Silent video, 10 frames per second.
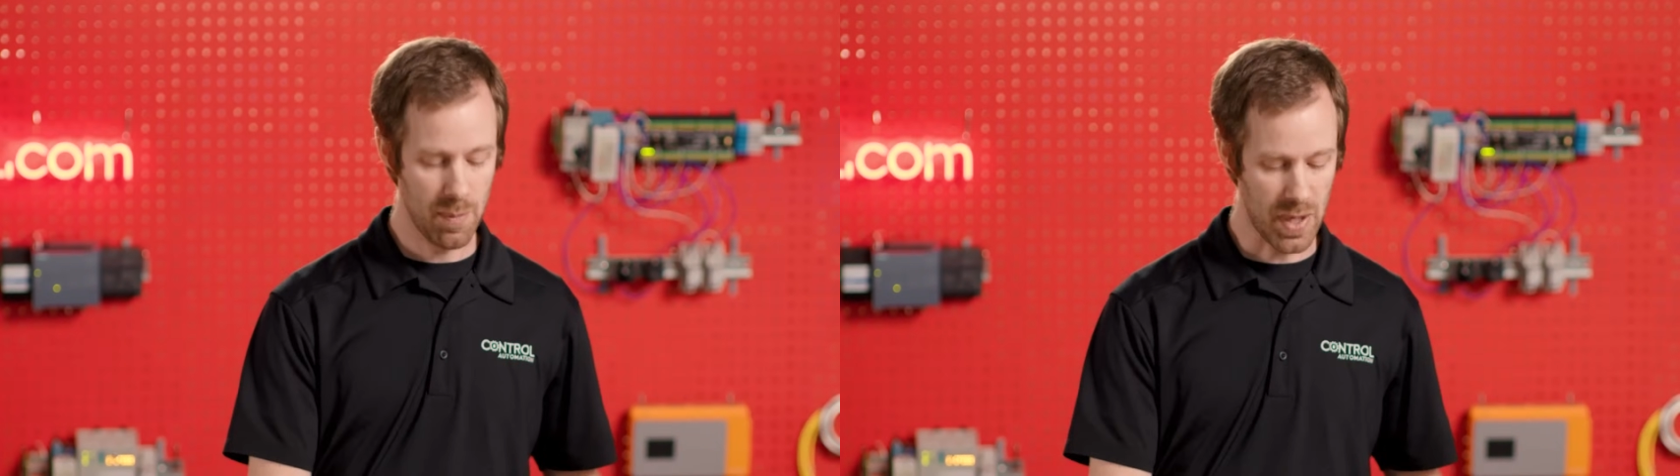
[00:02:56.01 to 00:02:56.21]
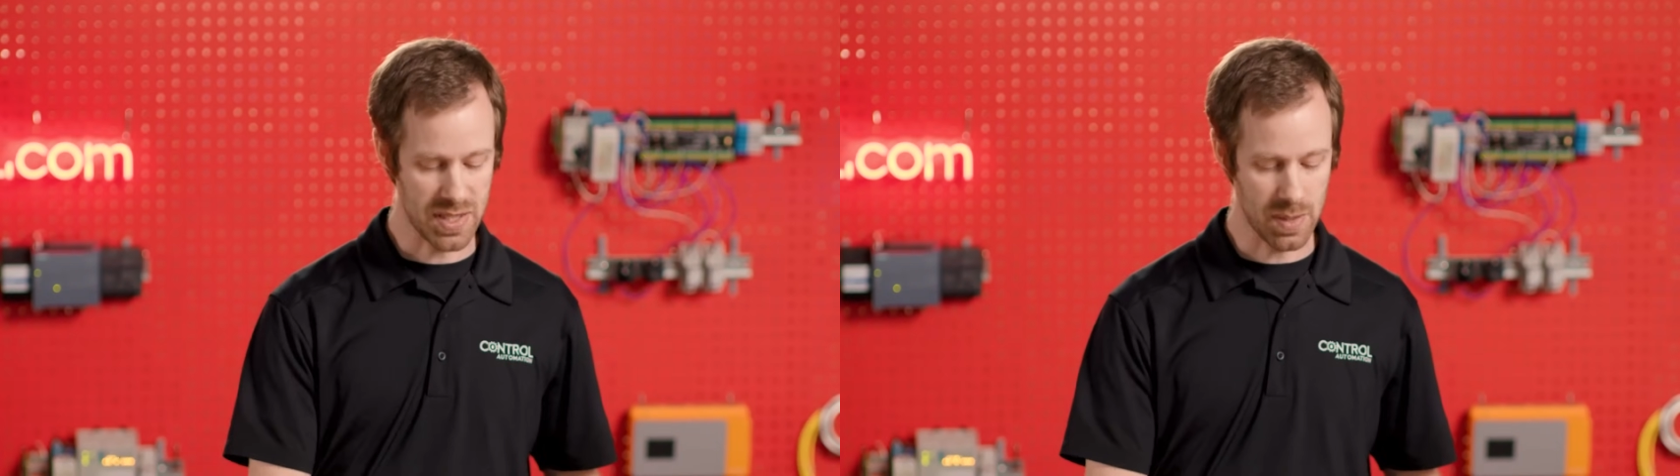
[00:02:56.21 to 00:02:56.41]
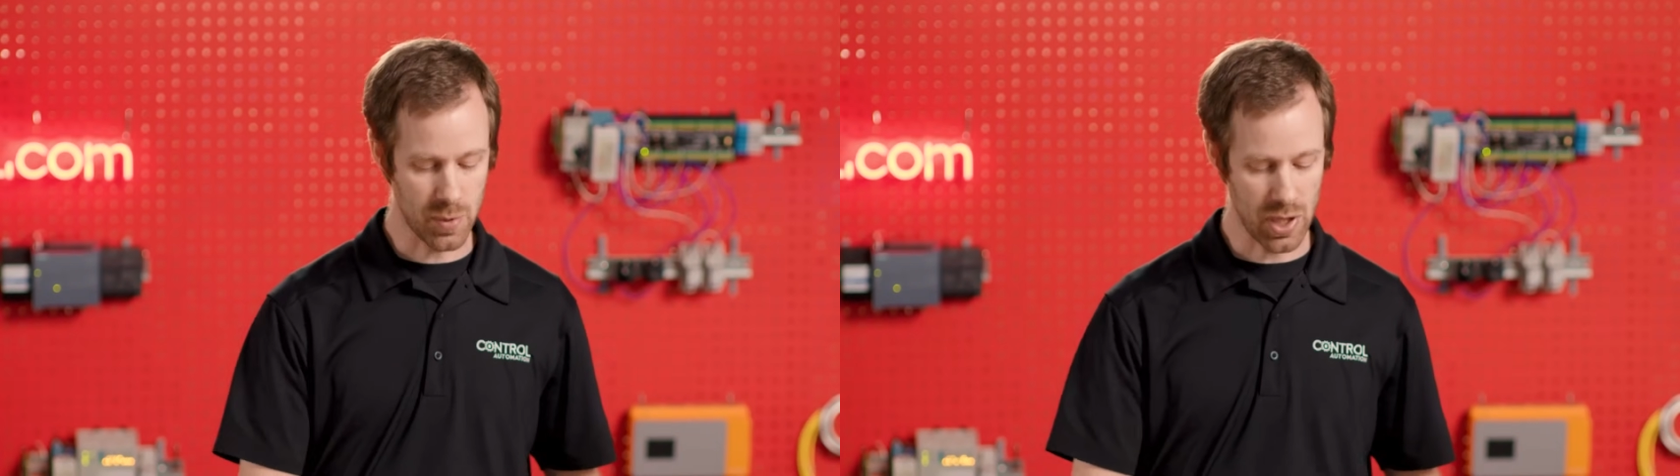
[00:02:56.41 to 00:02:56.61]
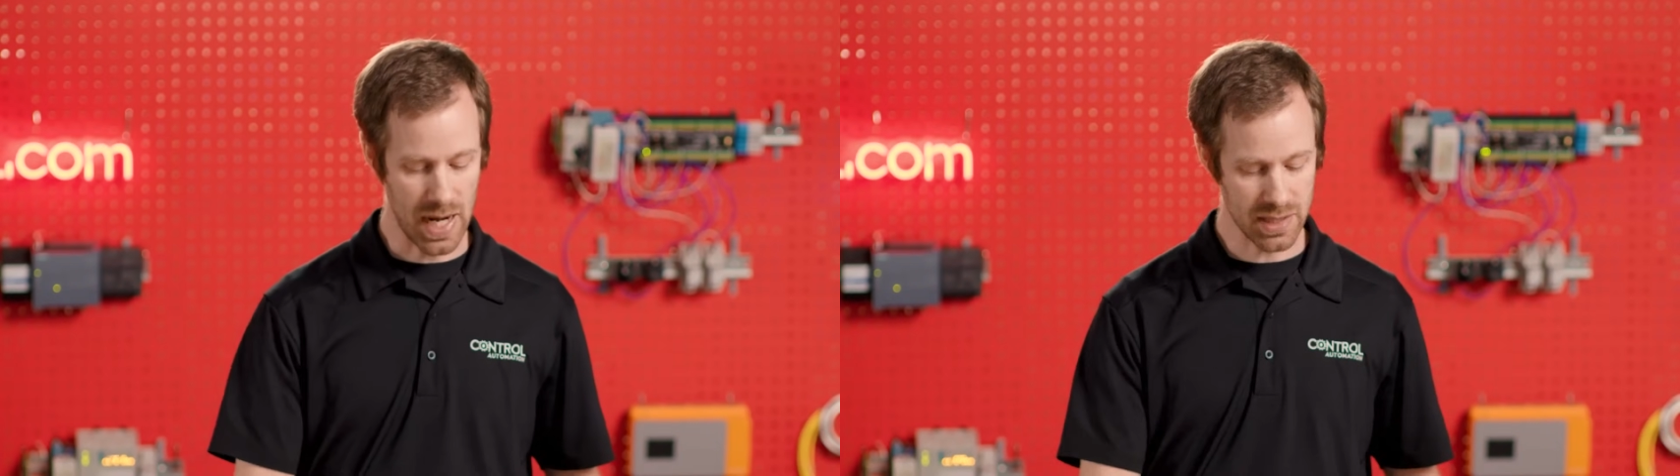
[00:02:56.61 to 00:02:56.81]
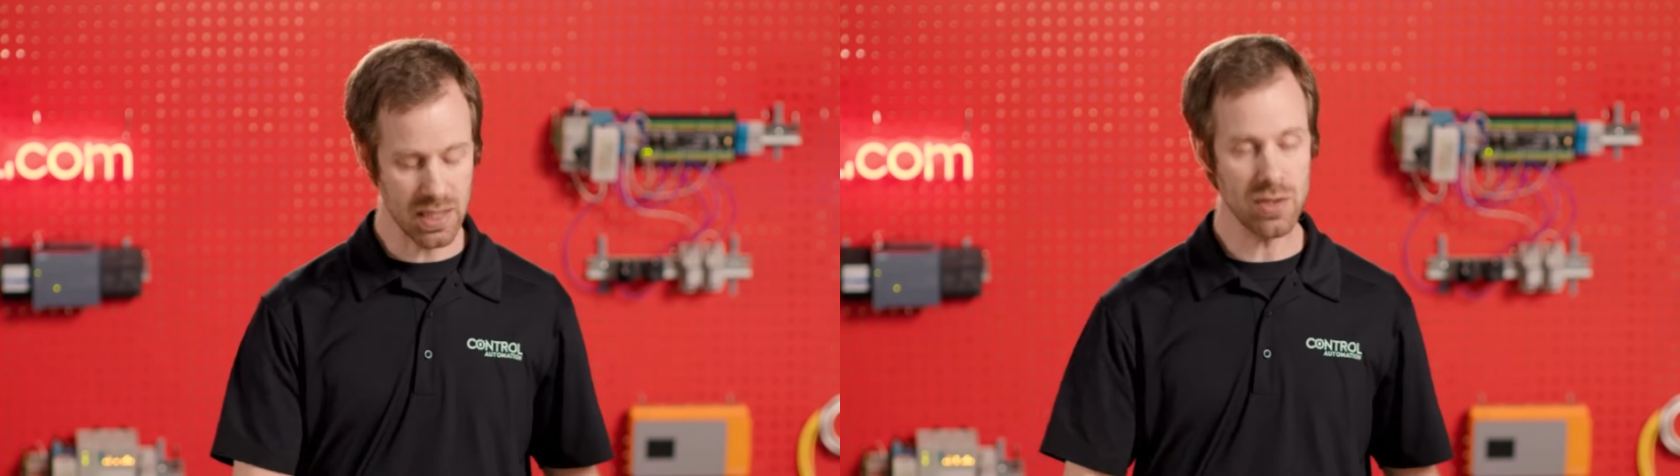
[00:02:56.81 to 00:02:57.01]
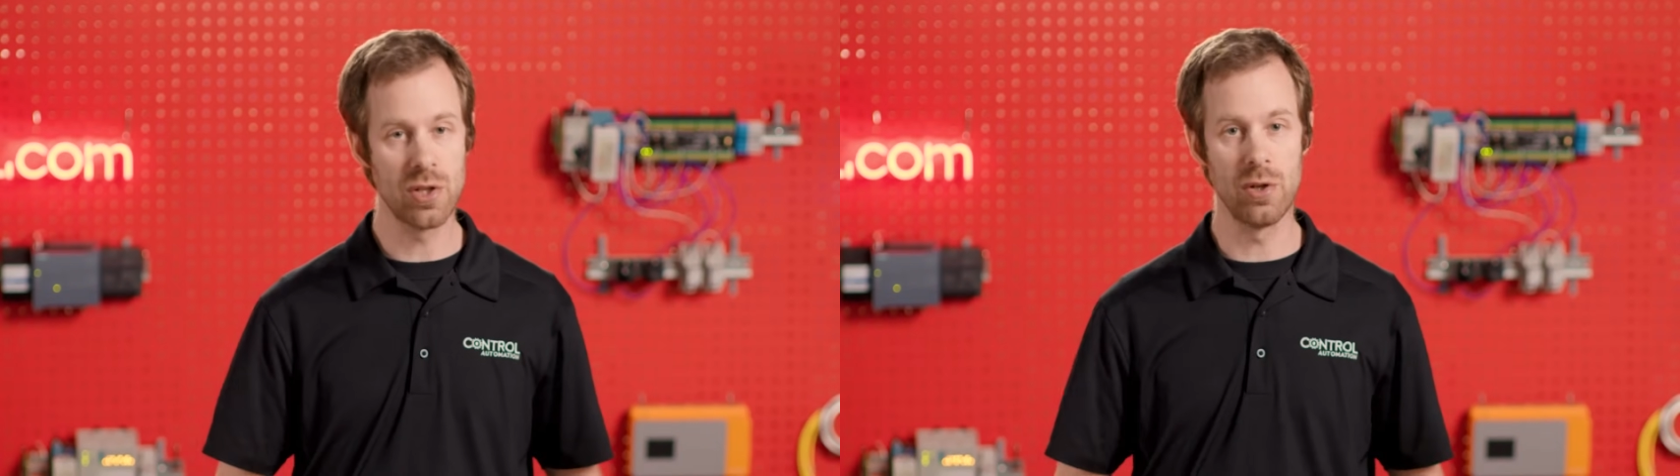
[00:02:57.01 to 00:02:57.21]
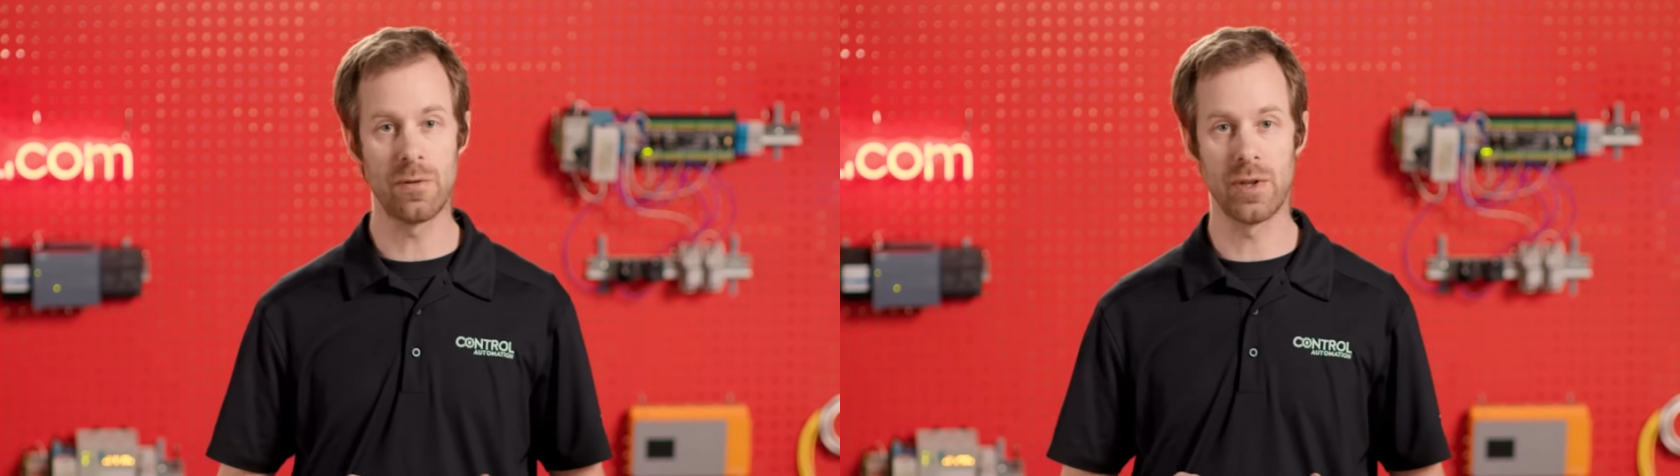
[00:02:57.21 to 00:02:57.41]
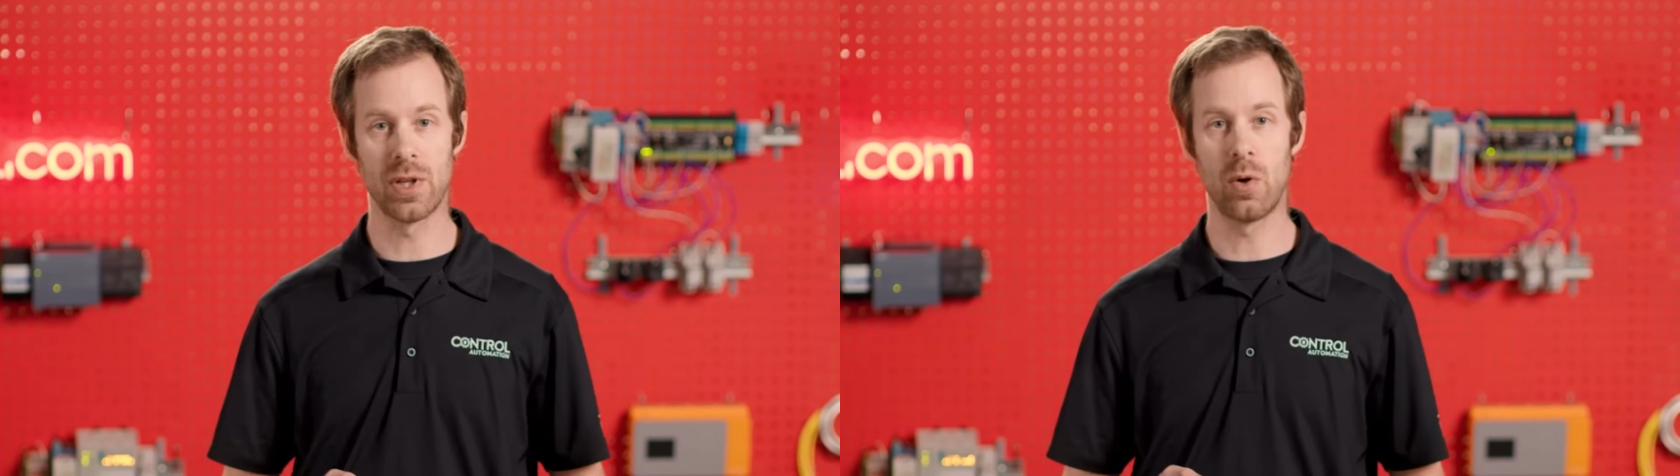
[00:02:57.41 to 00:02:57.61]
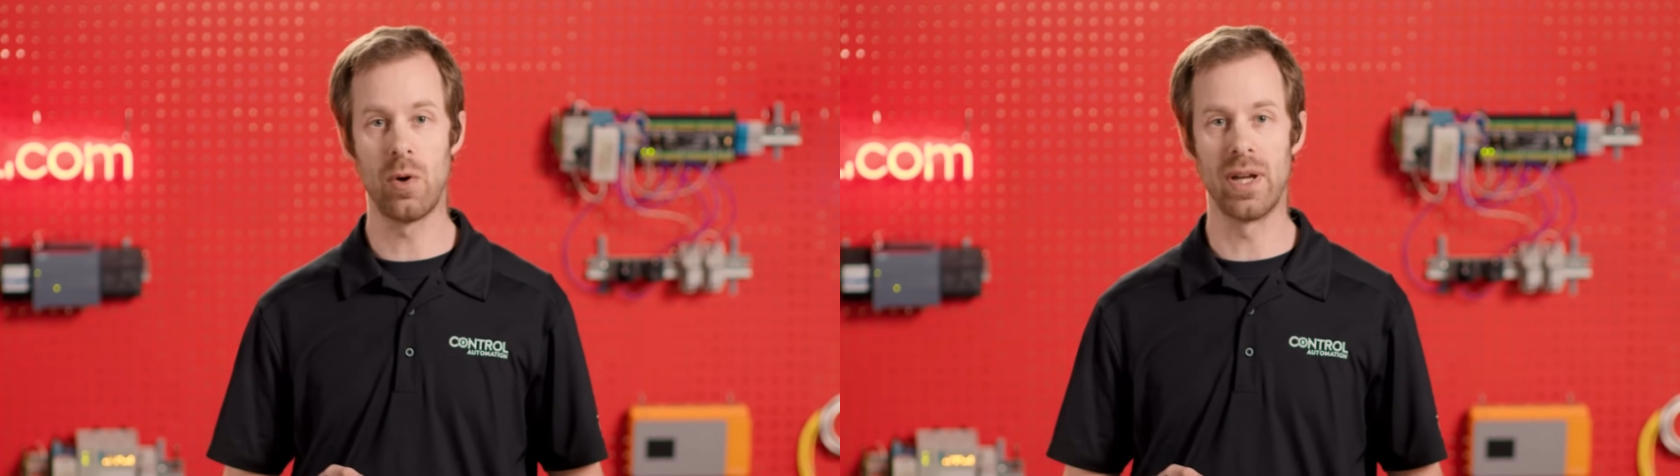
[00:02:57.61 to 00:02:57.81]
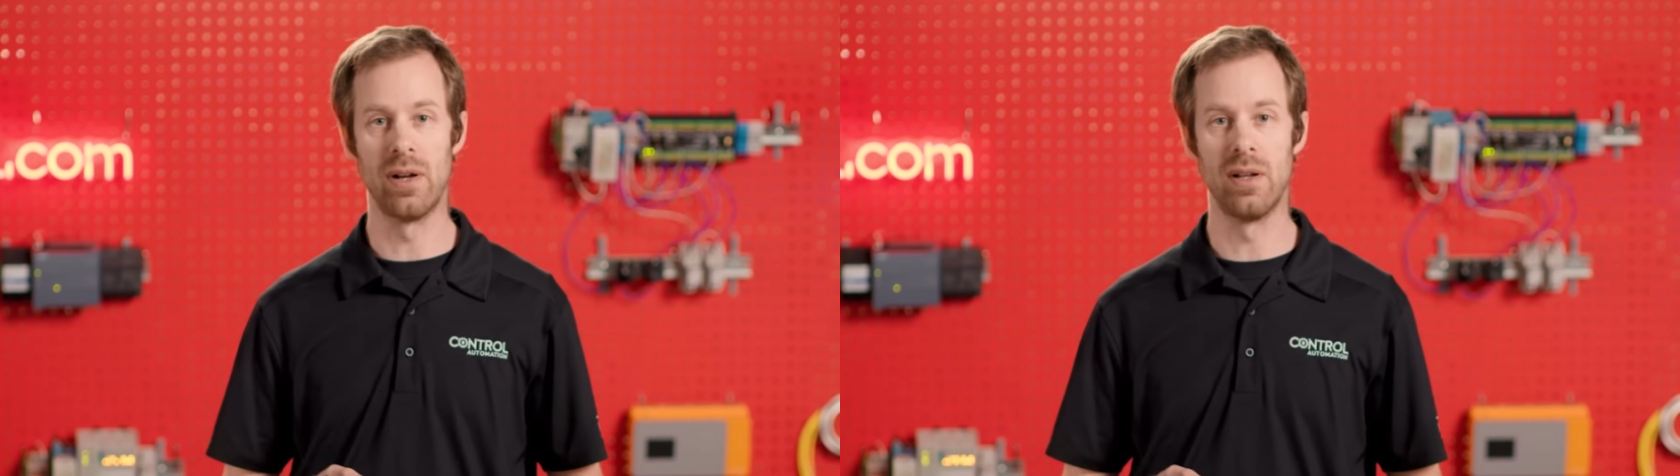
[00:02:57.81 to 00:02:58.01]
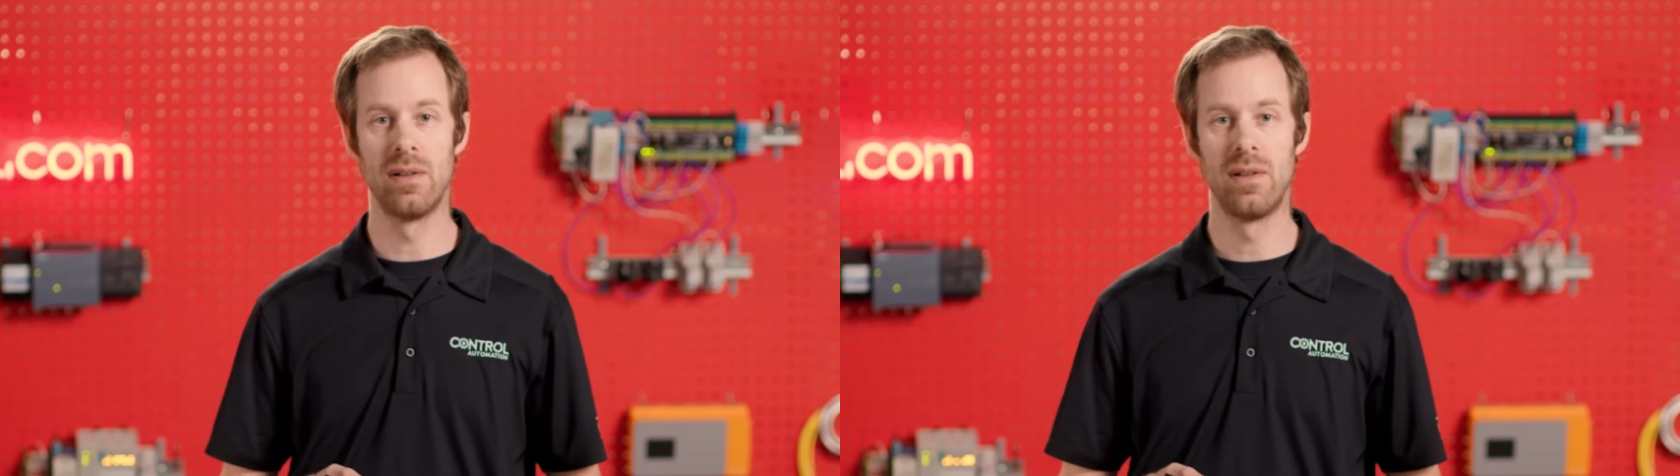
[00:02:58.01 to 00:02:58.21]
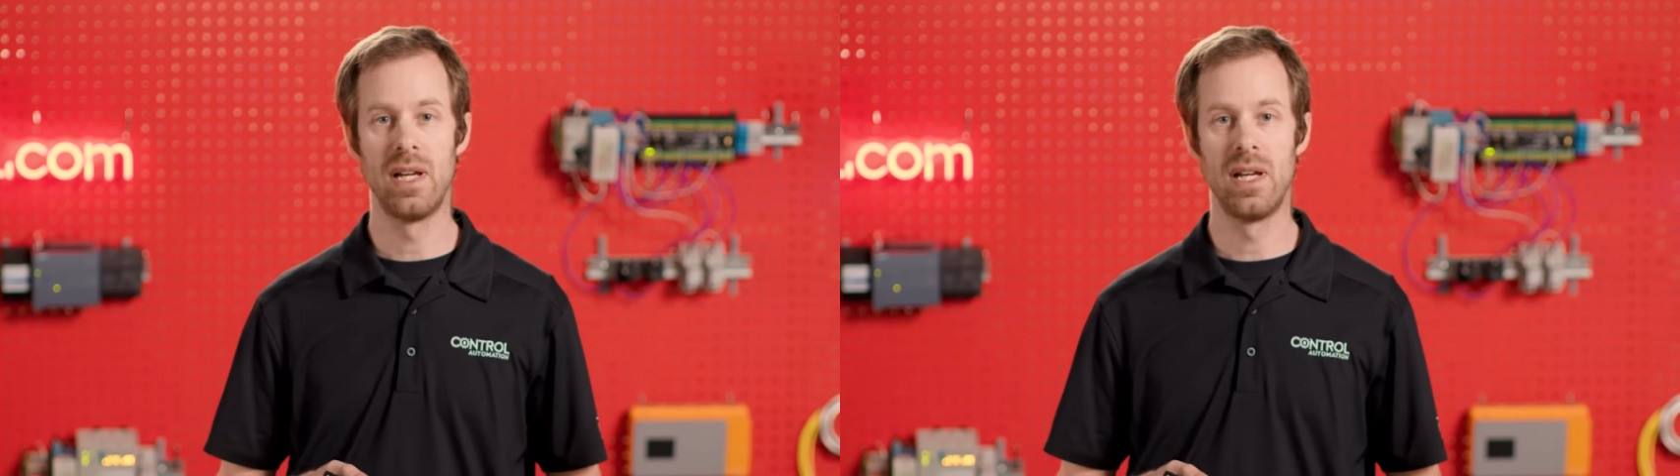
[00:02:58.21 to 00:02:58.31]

by subtracting two for the coil